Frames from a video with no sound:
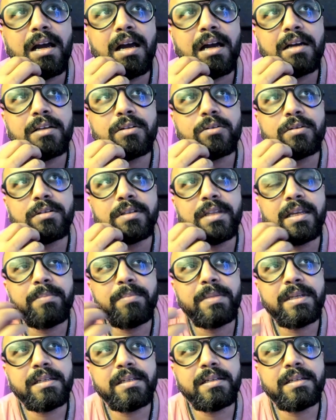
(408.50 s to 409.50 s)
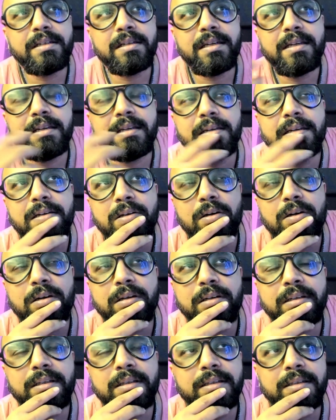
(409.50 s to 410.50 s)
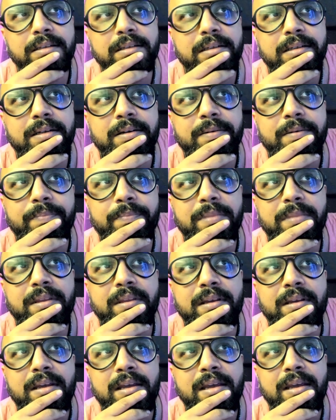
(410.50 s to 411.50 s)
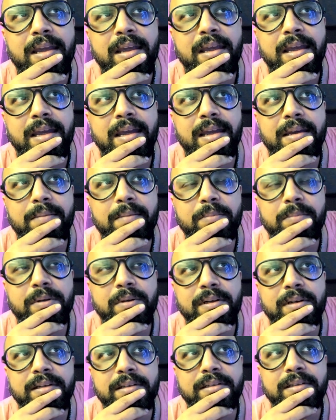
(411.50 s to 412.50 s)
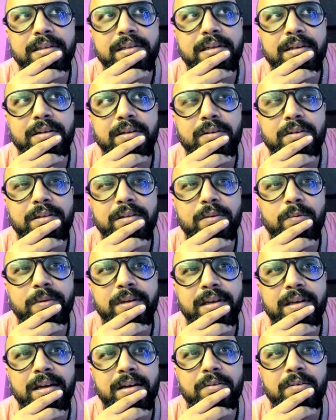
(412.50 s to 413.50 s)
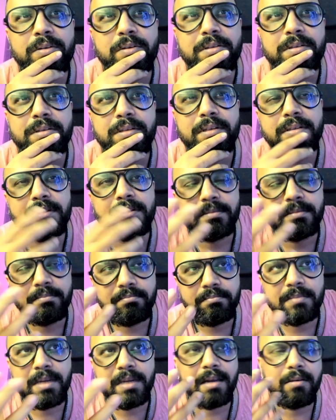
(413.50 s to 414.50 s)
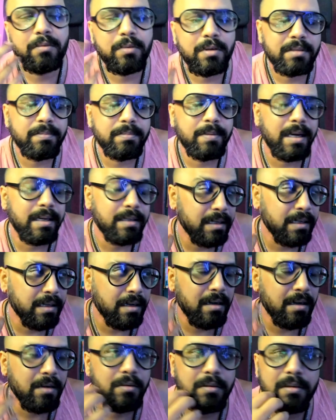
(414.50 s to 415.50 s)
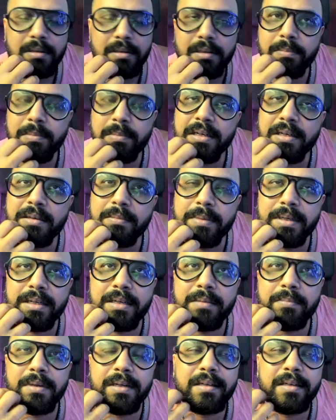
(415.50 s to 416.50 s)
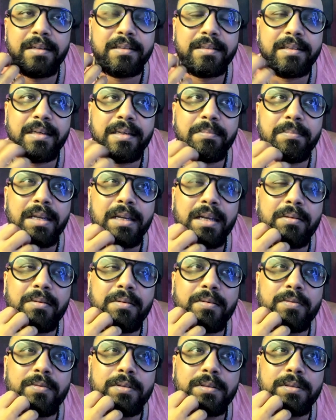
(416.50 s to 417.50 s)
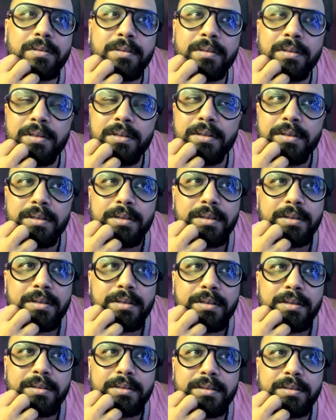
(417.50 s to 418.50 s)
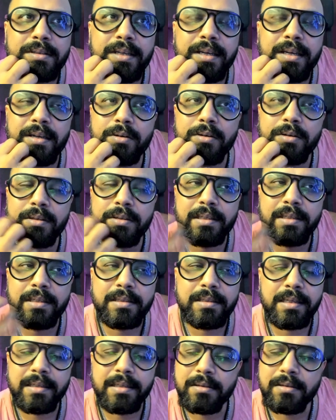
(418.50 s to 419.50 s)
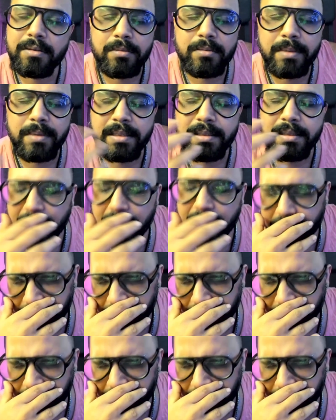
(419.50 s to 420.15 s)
So they immediately got the ambulance, and on the way I was passing out a little bit, but at the same time I was saying all these things to myself